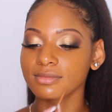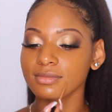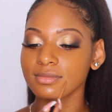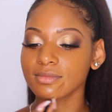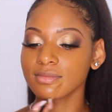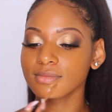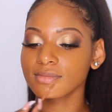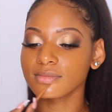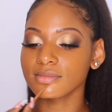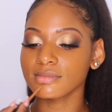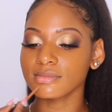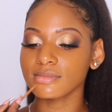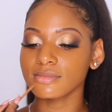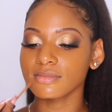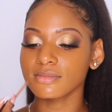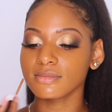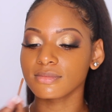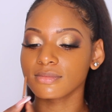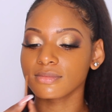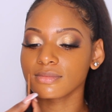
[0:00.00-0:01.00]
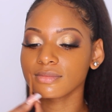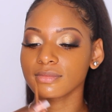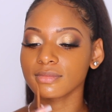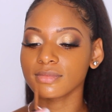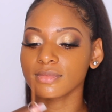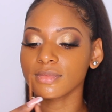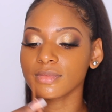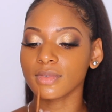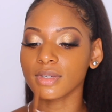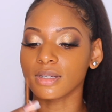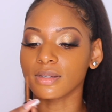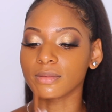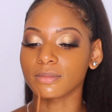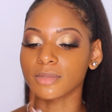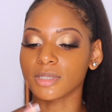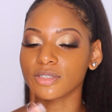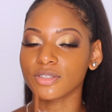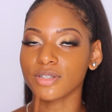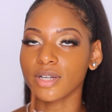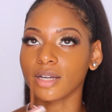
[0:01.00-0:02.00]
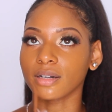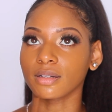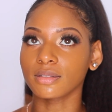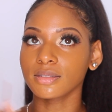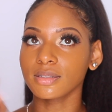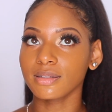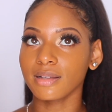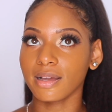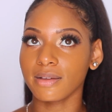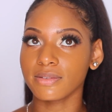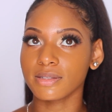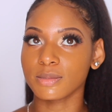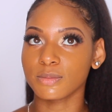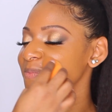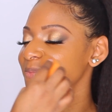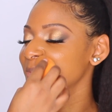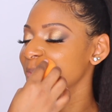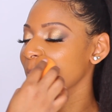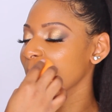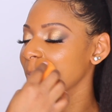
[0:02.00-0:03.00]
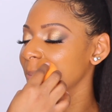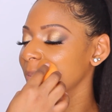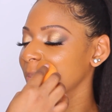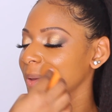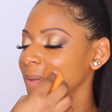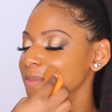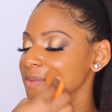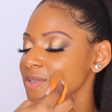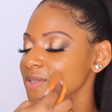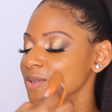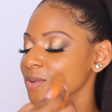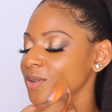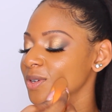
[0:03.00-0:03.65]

any more of the darkness that might be in that area.